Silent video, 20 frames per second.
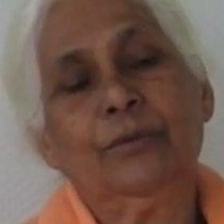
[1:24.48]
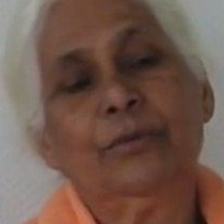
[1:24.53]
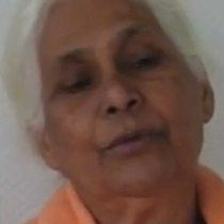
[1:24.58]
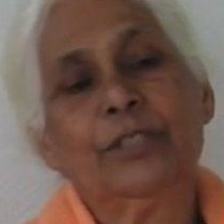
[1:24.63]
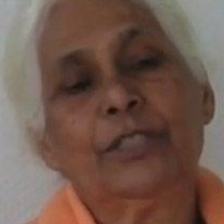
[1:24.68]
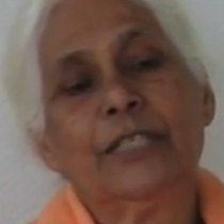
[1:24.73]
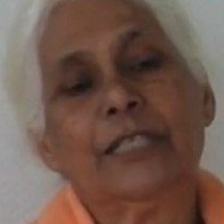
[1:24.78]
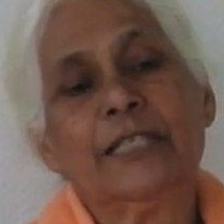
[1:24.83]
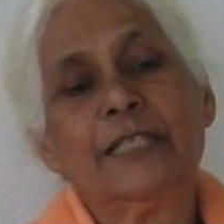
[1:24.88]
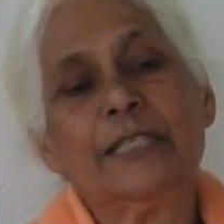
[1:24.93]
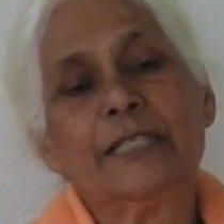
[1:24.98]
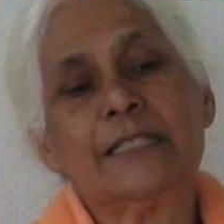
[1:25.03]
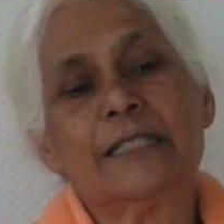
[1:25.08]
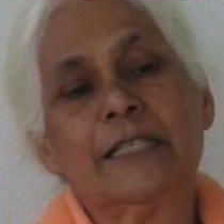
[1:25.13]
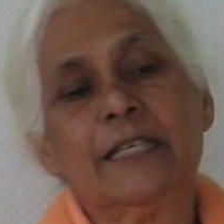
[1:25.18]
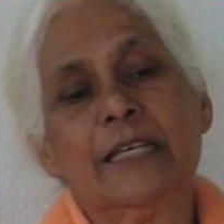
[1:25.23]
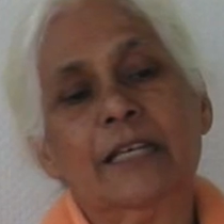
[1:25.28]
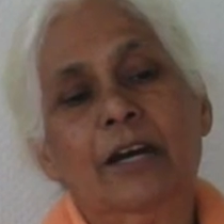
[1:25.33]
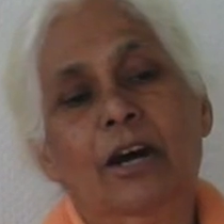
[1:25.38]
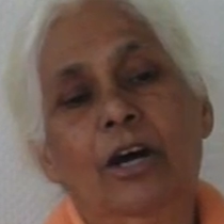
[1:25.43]
which is
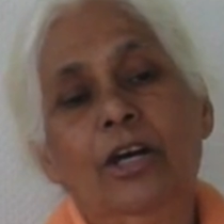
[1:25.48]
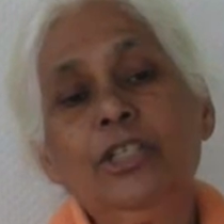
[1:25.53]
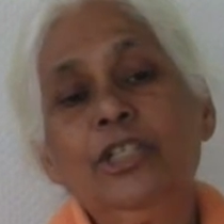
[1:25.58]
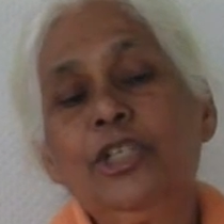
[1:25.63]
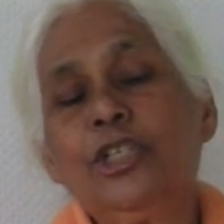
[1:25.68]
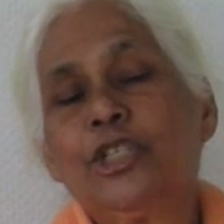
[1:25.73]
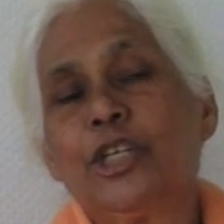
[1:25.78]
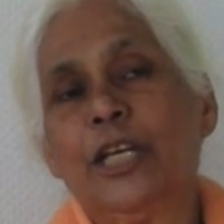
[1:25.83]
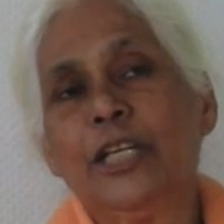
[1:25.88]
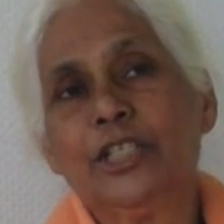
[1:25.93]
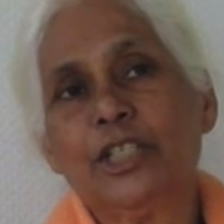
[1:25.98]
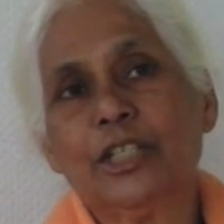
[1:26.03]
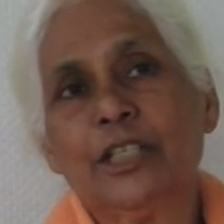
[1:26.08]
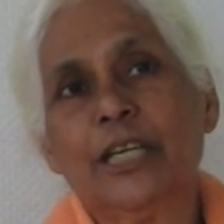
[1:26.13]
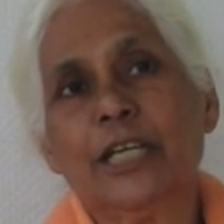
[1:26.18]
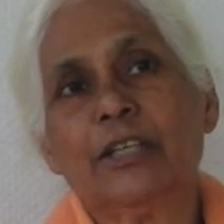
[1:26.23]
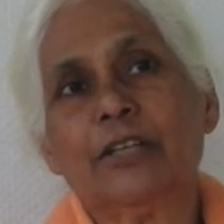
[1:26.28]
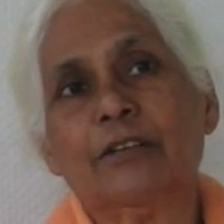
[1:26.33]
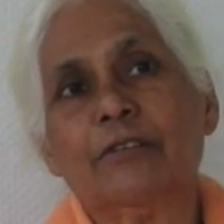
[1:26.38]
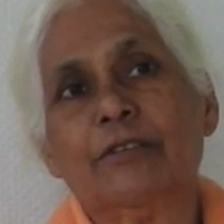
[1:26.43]
the unchanging
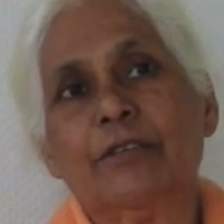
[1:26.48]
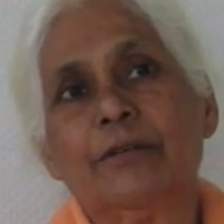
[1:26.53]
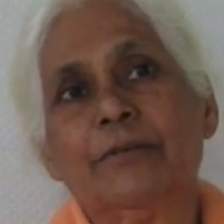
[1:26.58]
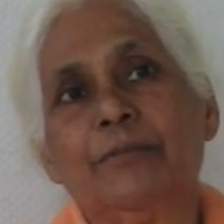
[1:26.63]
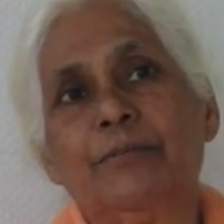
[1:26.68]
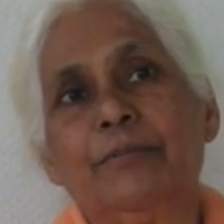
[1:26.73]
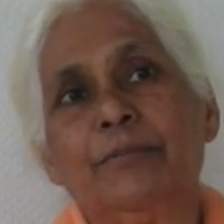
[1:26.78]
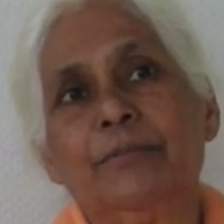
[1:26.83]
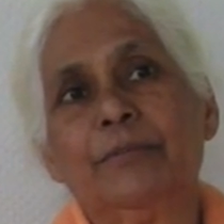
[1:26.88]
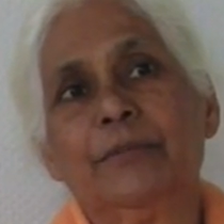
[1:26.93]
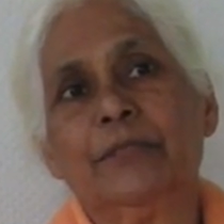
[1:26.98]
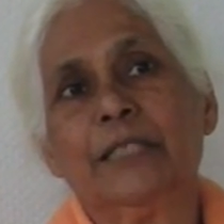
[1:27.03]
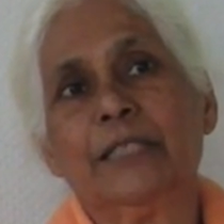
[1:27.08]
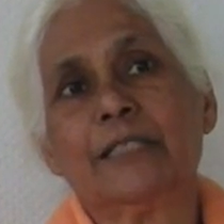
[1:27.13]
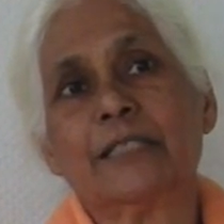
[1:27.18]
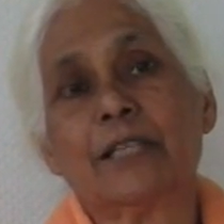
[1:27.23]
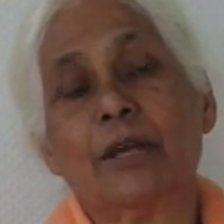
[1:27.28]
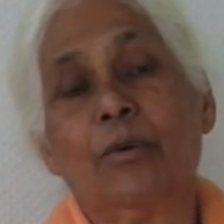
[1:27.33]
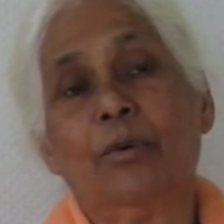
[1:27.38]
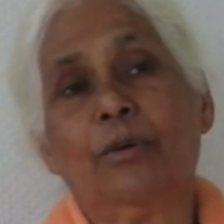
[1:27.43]
nature of the
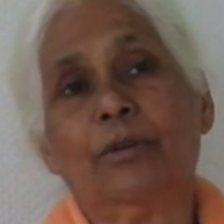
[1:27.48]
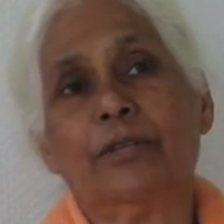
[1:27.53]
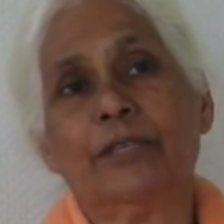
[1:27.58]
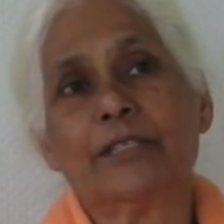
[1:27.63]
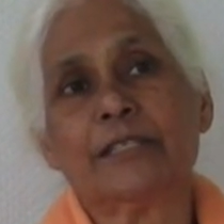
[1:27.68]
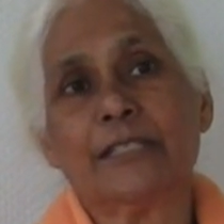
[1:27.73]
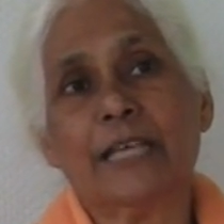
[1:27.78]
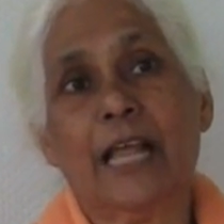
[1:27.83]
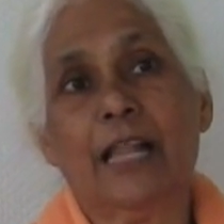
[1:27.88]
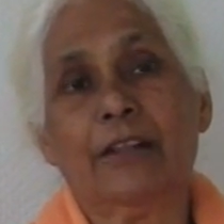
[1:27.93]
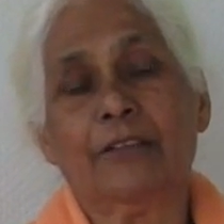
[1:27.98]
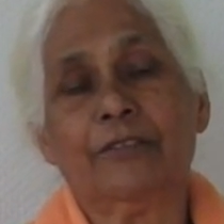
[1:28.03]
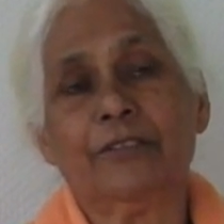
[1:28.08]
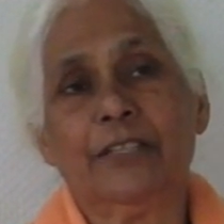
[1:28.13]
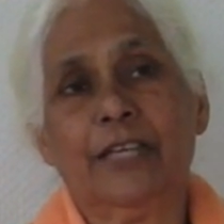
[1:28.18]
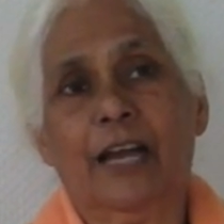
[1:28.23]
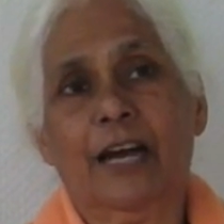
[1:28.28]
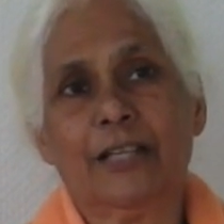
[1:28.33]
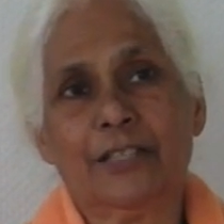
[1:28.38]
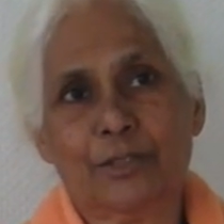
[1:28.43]
soul, the self,
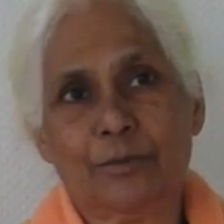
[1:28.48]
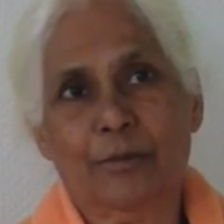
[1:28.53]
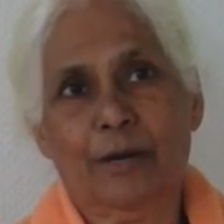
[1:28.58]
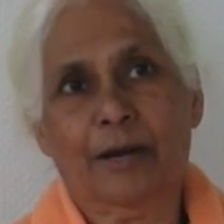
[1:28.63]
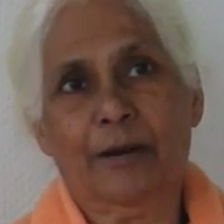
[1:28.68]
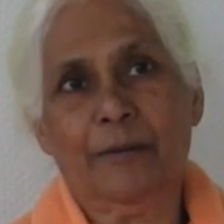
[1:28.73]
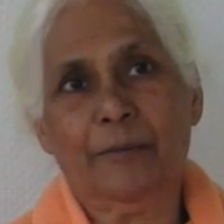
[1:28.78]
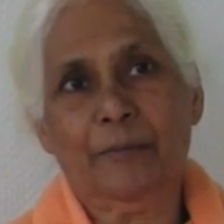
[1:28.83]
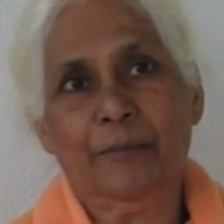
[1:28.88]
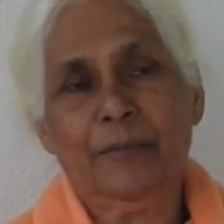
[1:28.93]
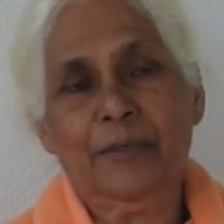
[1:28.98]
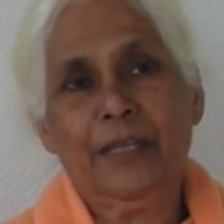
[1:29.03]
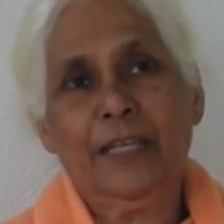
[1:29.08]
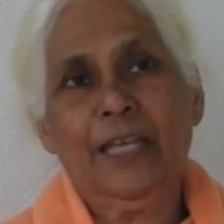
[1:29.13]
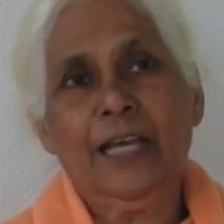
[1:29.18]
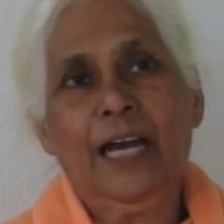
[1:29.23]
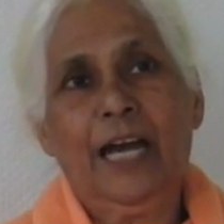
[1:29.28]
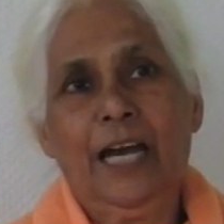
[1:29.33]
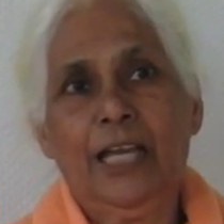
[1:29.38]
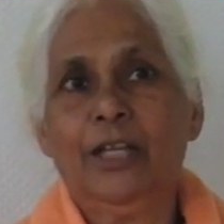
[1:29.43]
the Atma,
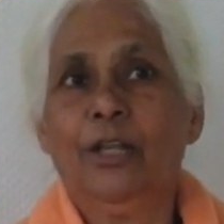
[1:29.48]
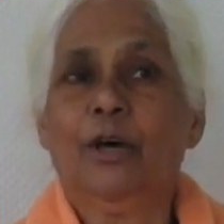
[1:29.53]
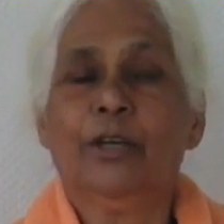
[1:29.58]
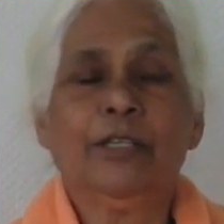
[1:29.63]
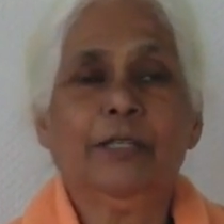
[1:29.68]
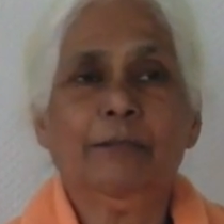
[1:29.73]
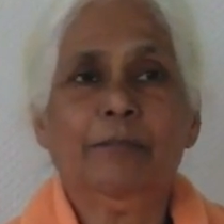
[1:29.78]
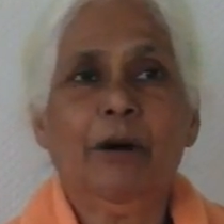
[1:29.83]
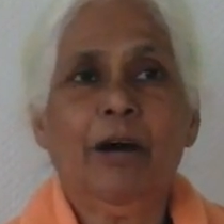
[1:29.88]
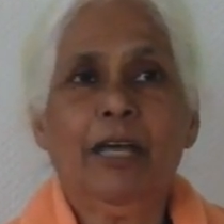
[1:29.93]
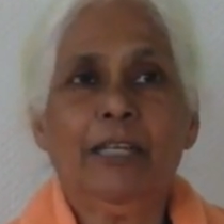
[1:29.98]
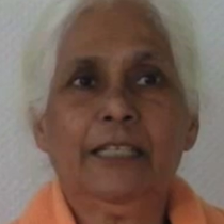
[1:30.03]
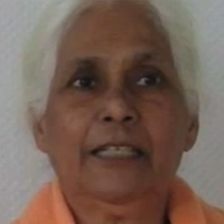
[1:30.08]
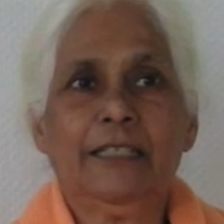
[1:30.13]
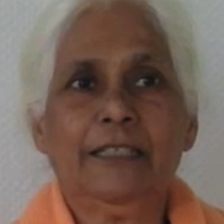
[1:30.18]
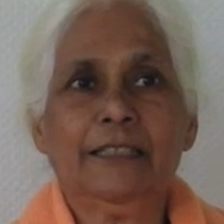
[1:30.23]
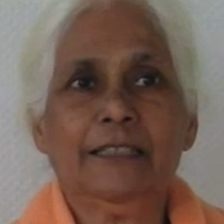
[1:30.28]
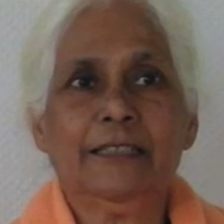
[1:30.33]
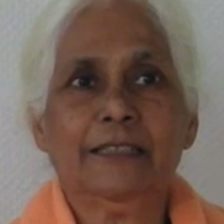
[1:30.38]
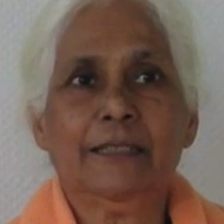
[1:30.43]
and not the body.